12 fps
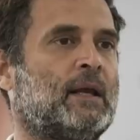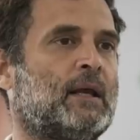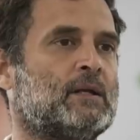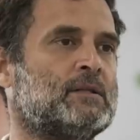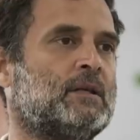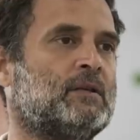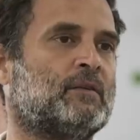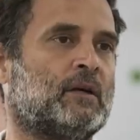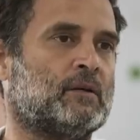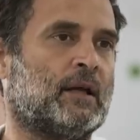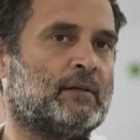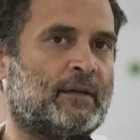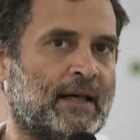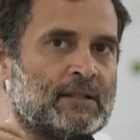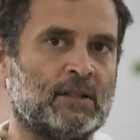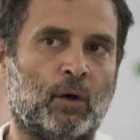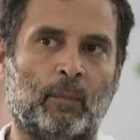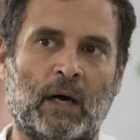N A is decentralized.
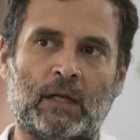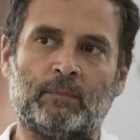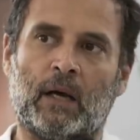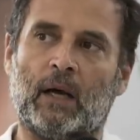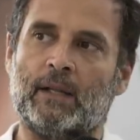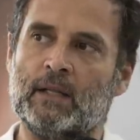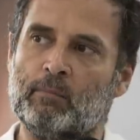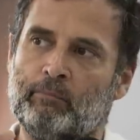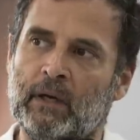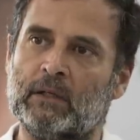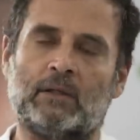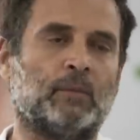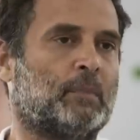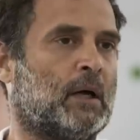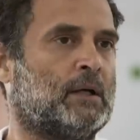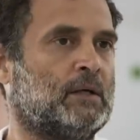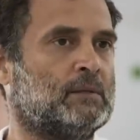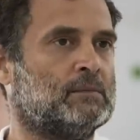That's how Mahatma Gandhi built the
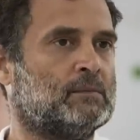party.